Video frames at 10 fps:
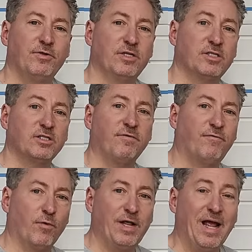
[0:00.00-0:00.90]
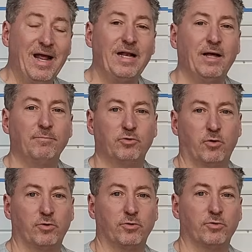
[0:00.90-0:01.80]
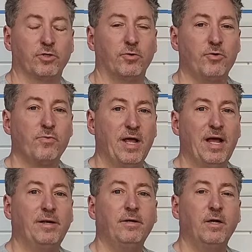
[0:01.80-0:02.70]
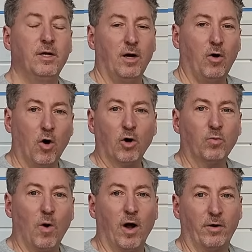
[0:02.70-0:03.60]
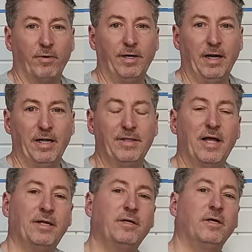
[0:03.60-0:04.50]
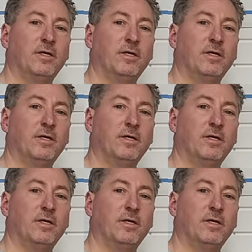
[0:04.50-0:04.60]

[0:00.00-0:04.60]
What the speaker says: this is a 48 amp charger. So you can hardwire it and then